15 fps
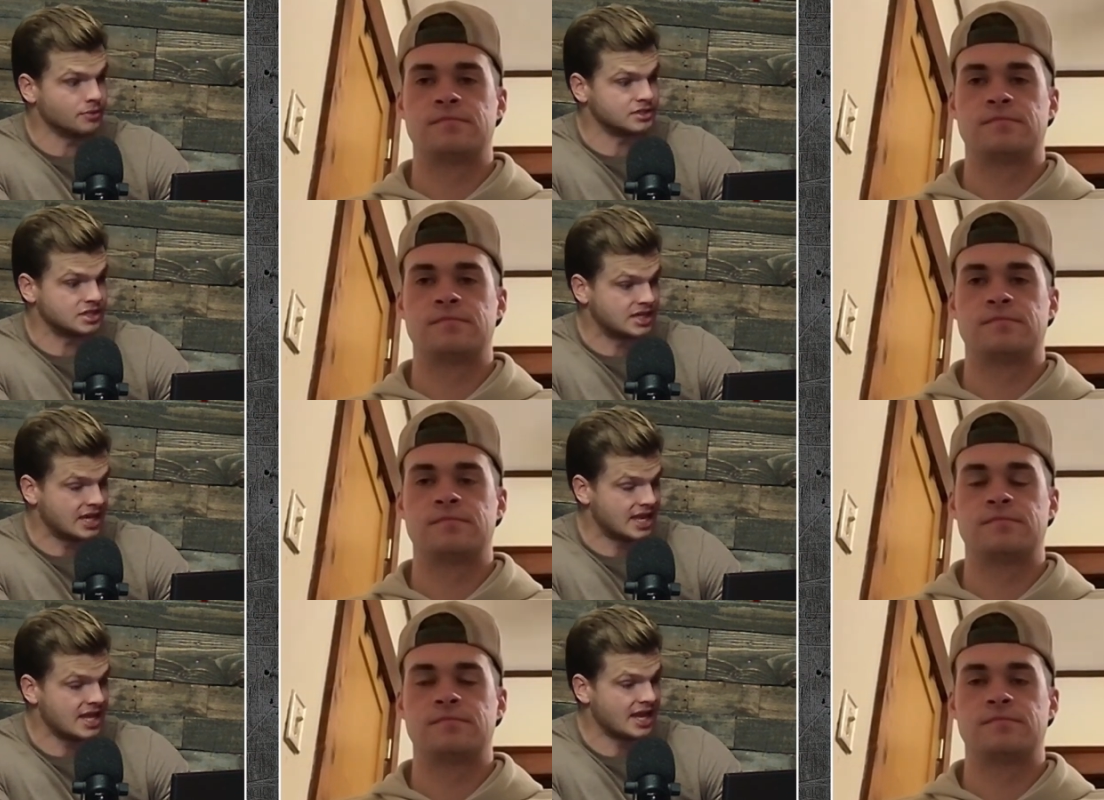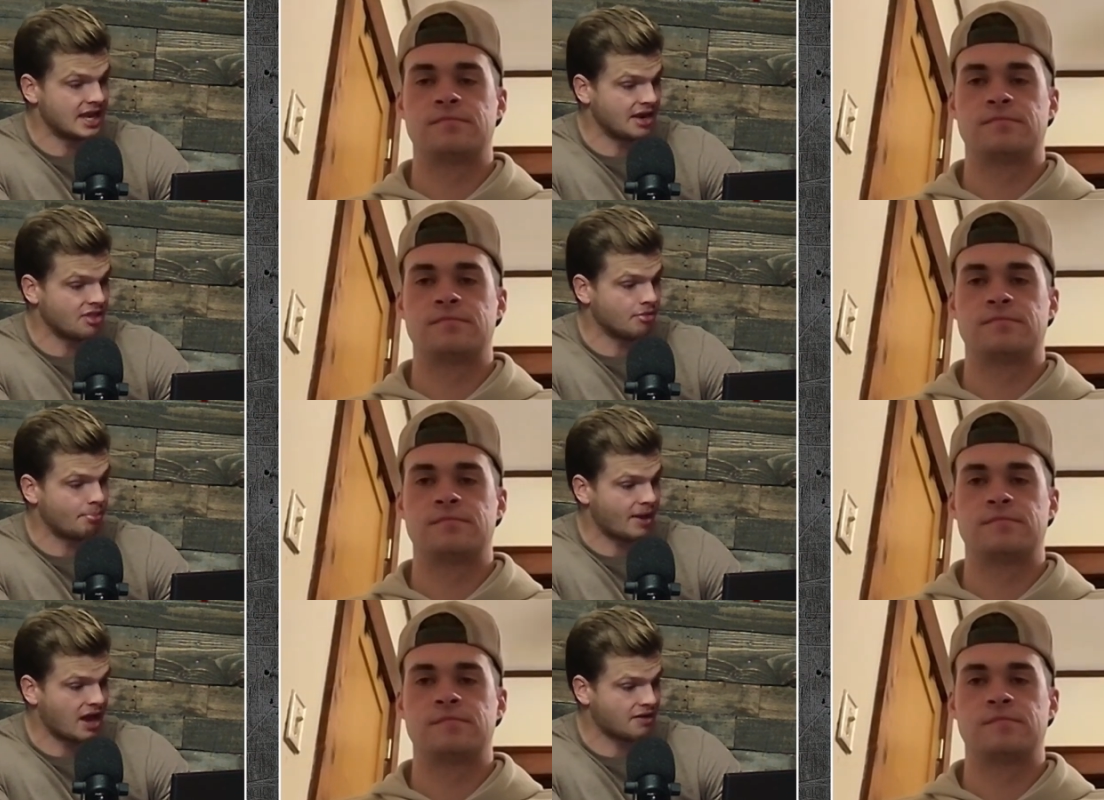Speaker 1: was getting into
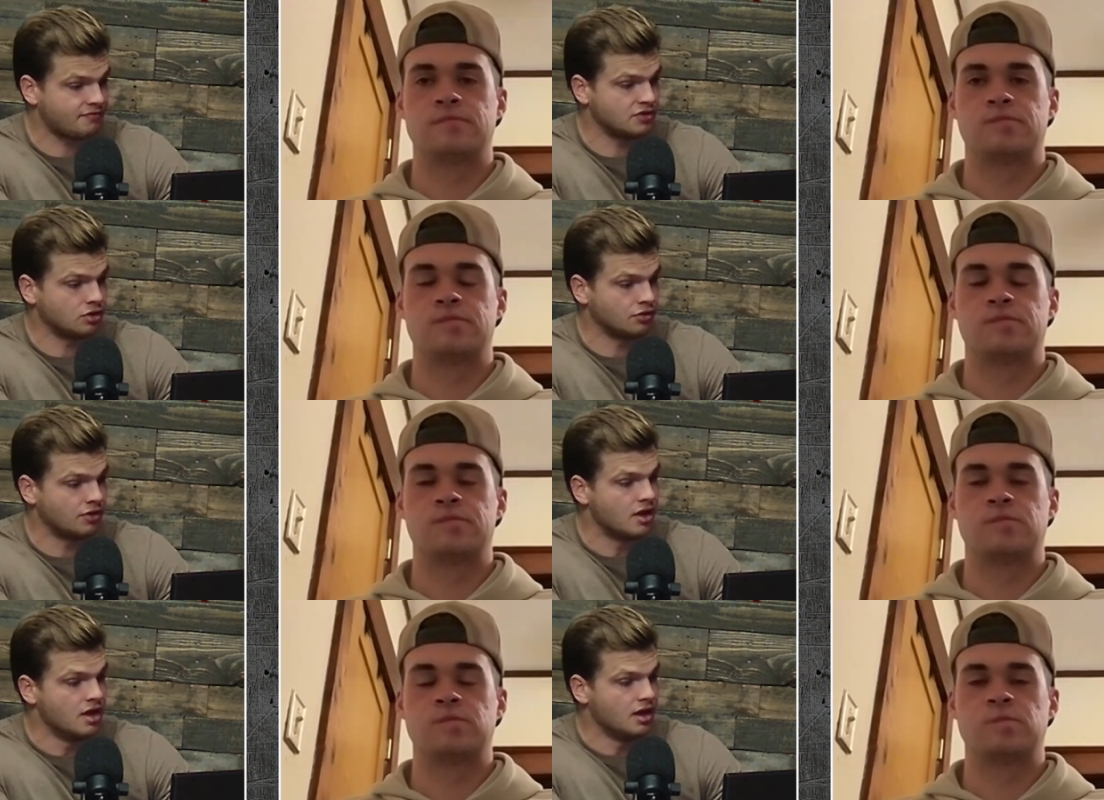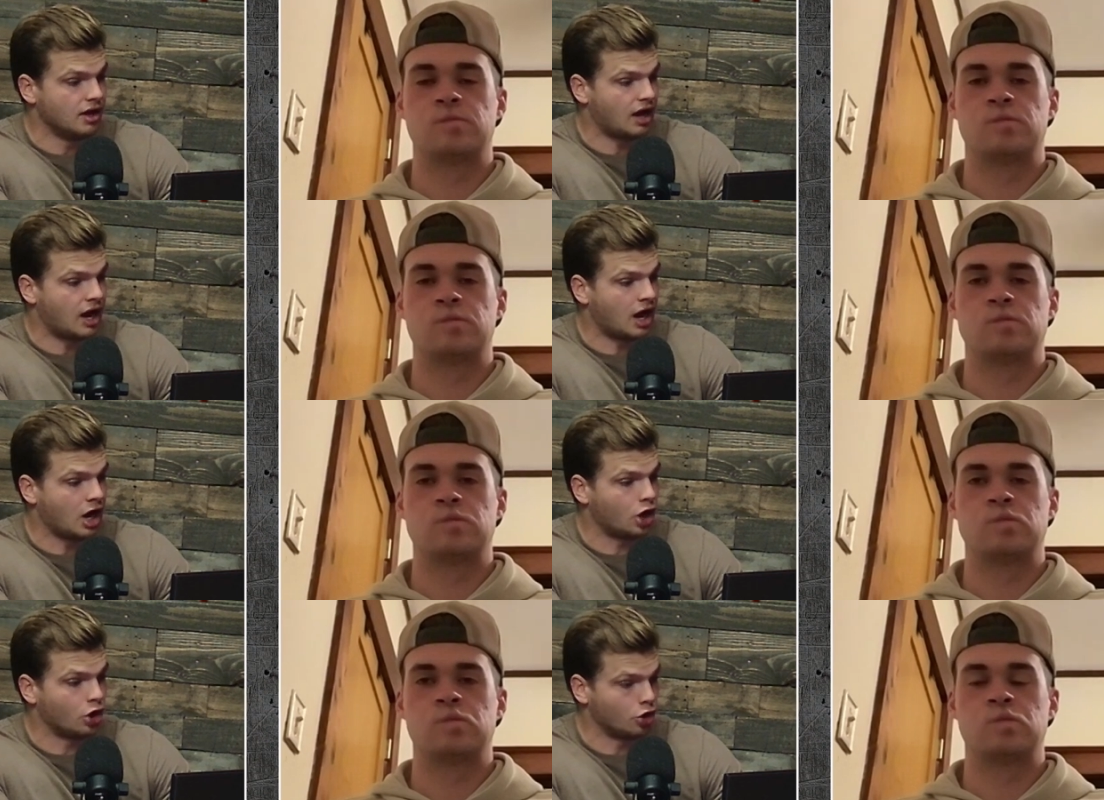the backfield
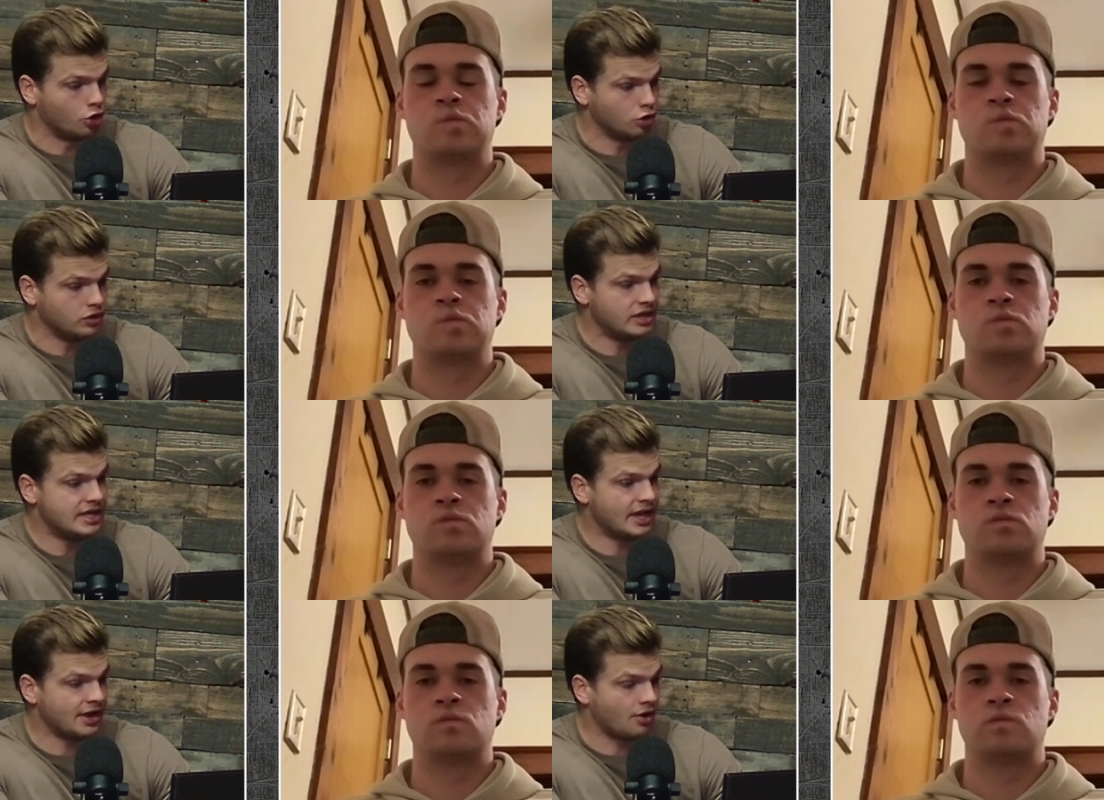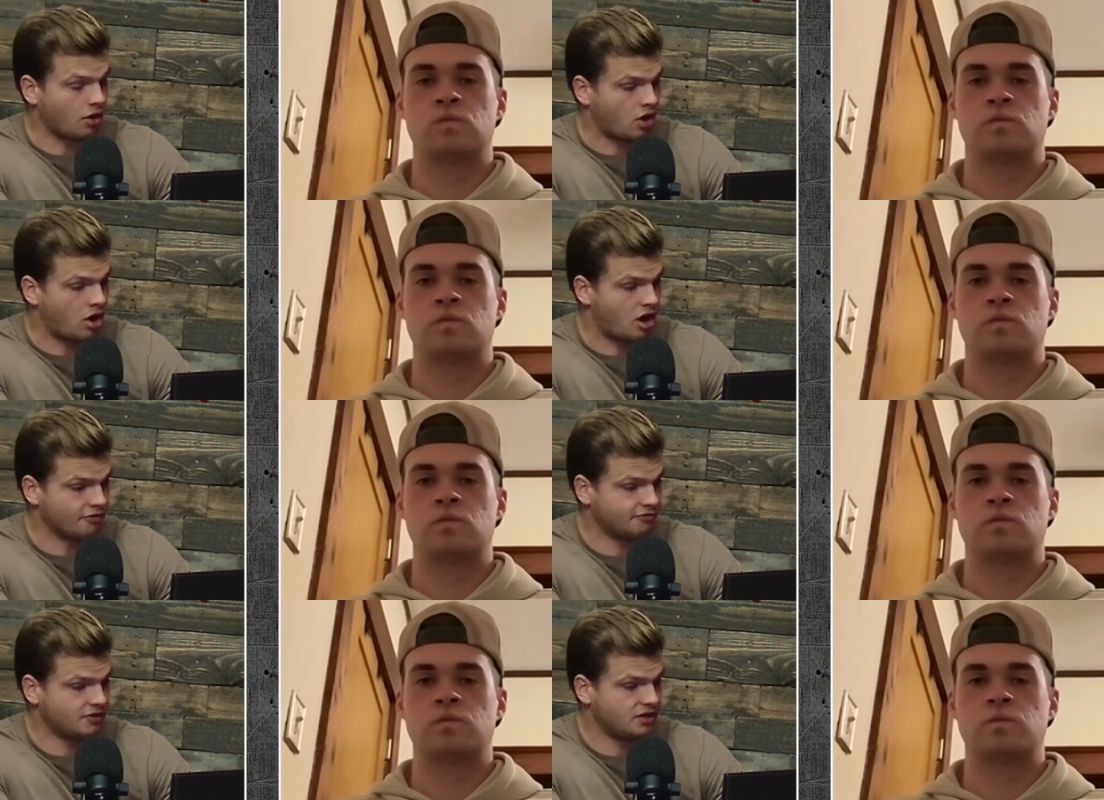uh, early and
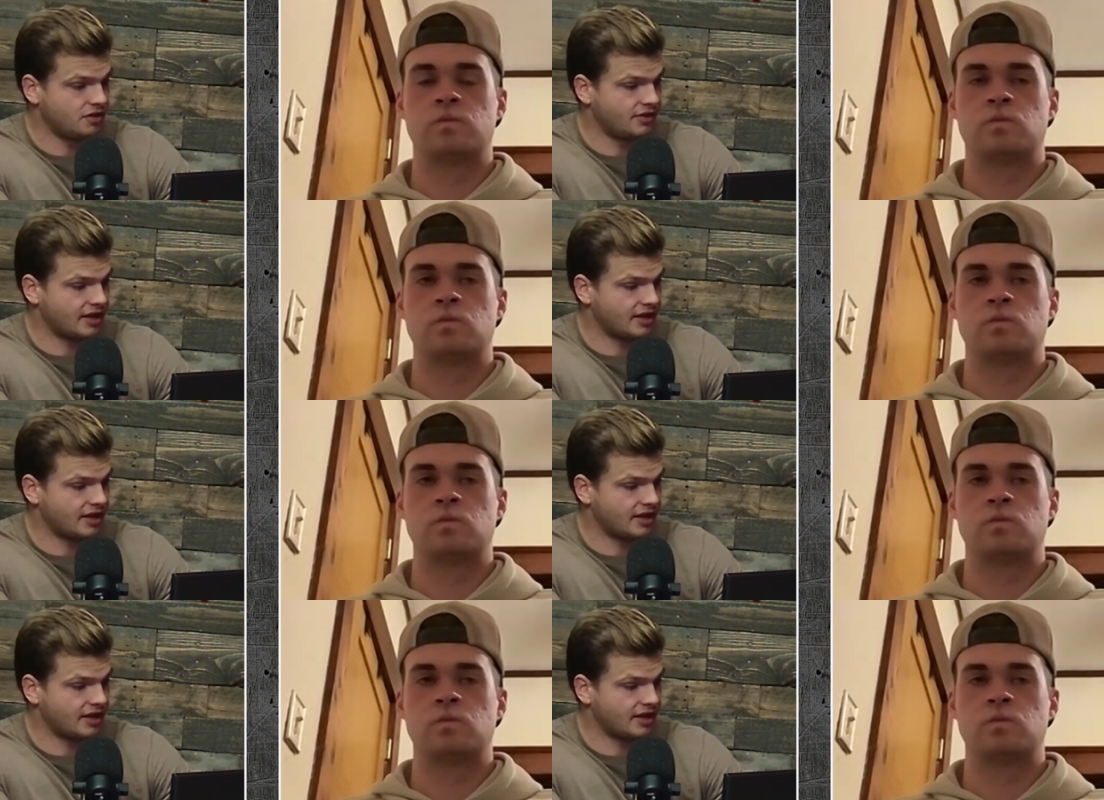often.